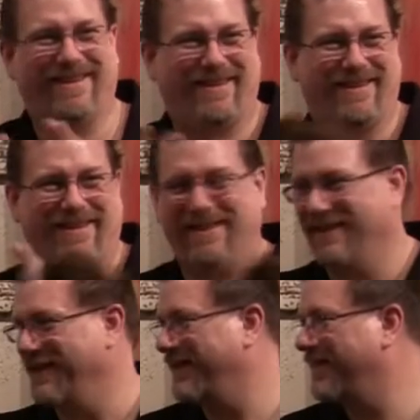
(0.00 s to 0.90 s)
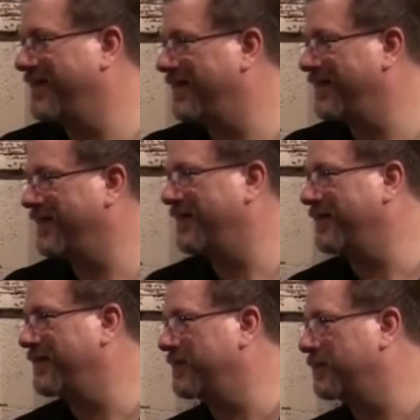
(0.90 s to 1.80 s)

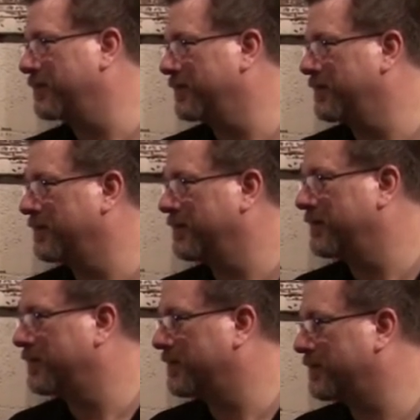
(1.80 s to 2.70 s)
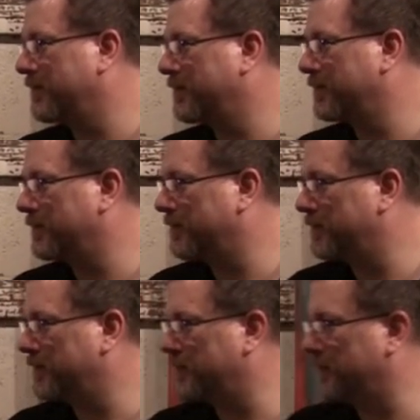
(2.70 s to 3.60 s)

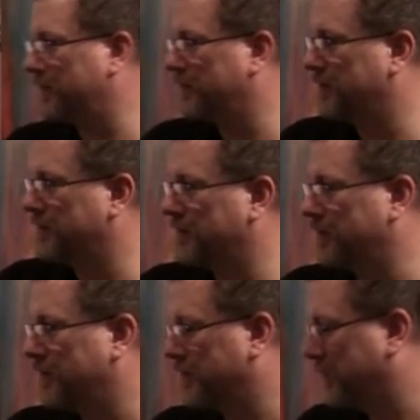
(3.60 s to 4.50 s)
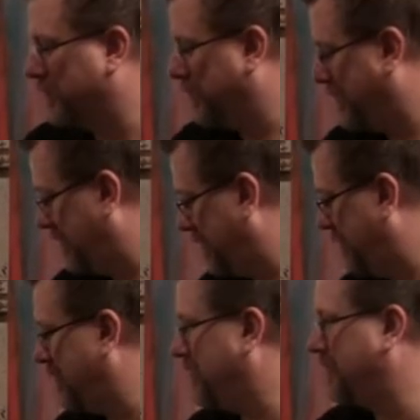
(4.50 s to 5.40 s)

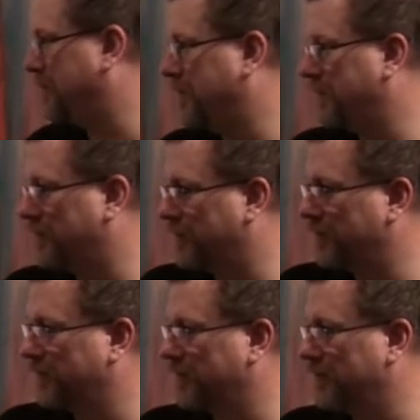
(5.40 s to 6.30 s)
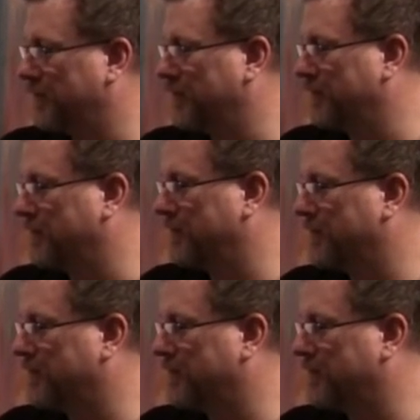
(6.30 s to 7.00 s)
(not speaking)